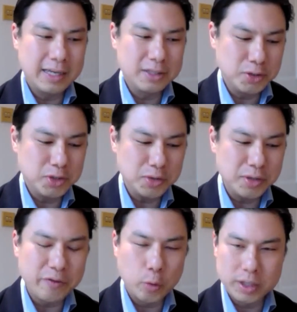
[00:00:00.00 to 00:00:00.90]
you
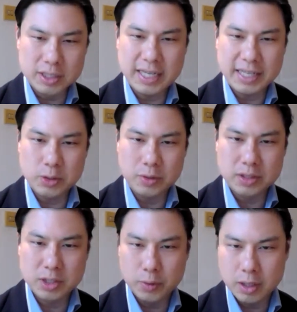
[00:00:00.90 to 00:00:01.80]
never want to say to
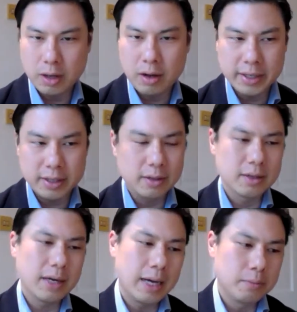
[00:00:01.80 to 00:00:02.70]
a client,
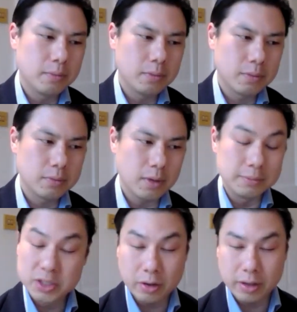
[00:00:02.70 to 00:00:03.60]
I'm
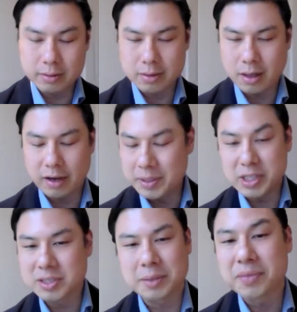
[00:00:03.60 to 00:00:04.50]
sorry, I've been doing
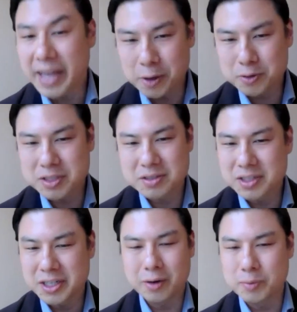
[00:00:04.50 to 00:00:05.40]
something else.
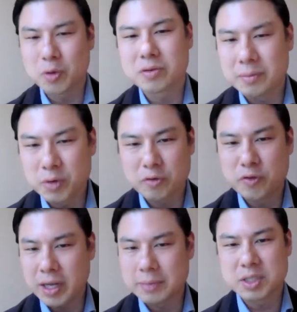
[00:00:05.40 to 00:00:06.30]
I'm not
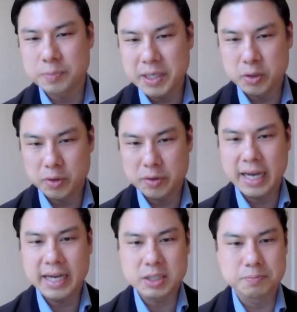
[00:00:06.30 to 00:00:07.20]
fully up to speed on your
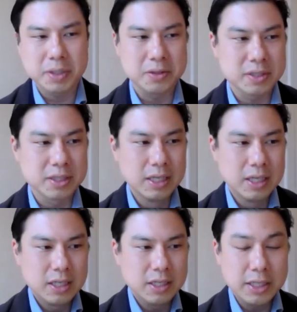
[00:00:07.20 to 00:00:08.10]
case, because
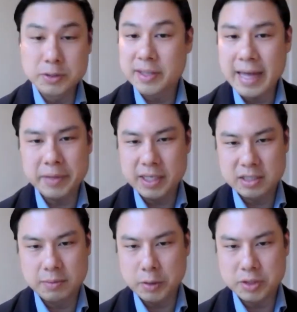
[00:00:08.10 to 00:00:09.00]
to them it
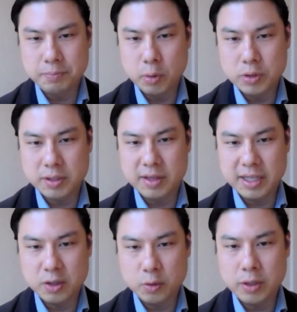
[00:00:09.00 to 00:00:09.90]
is the most important thing
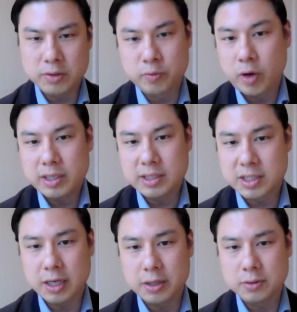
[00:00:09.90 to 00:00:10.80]
in the world, and rightly
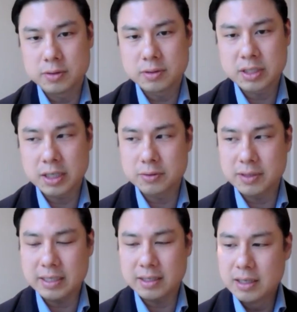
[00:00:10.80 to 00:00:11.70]
so. So
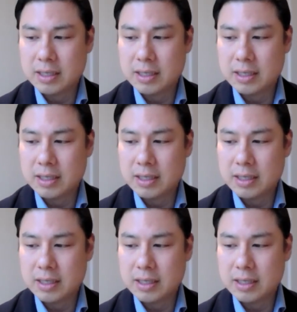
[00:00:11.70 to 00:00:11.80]
it